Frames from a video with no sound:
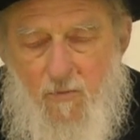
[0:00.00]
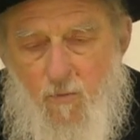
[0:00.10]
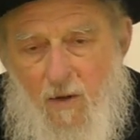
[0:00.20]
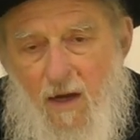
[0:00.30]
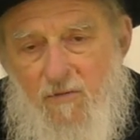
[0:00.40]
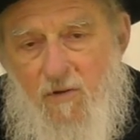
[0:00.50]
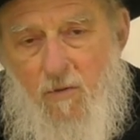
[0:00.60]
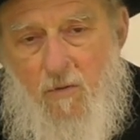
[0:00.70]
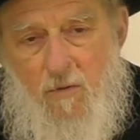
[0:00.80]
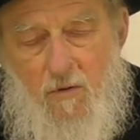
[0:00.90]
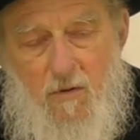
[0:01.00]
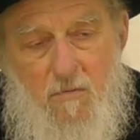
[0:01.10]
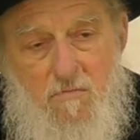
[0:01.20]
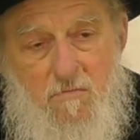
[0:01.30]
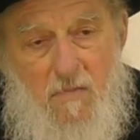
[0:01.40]
We have to
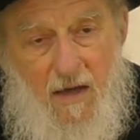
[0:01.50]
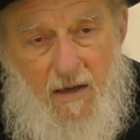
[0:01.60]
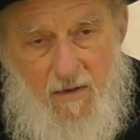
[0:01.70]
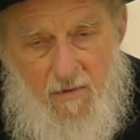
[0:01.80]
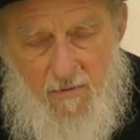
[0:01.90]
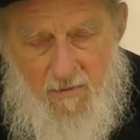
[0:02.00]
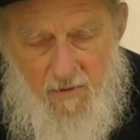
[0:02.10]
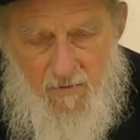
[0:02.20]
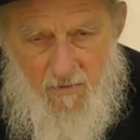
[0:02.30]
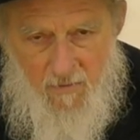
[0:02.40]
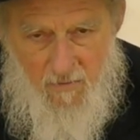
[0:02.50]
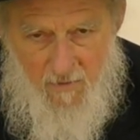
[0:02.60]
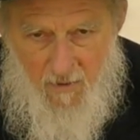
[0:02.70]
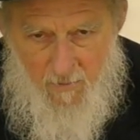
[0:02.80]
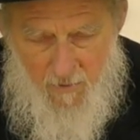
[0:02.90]
make this
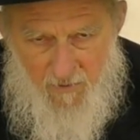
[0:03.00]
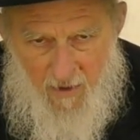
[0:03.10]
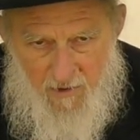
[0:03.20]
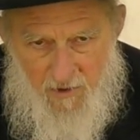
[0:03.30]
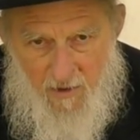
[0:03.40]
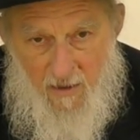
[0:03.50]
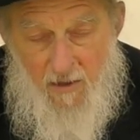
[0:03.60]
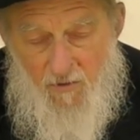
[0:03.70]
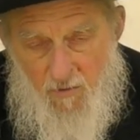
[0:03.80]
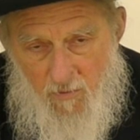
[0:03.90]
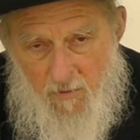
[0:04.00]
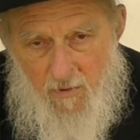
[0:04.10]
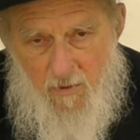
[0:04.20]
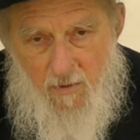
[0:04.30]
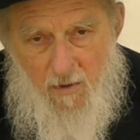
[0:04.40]
terrible tragedy into
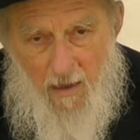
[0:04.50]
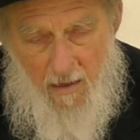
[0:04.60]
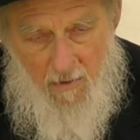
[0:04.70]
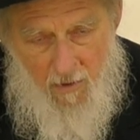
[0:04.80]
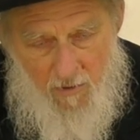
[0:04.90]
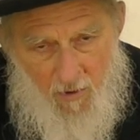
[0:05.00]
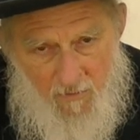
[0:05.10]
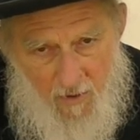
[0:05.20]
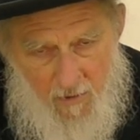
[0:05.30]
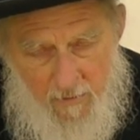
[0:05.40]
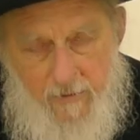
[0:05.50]
a letova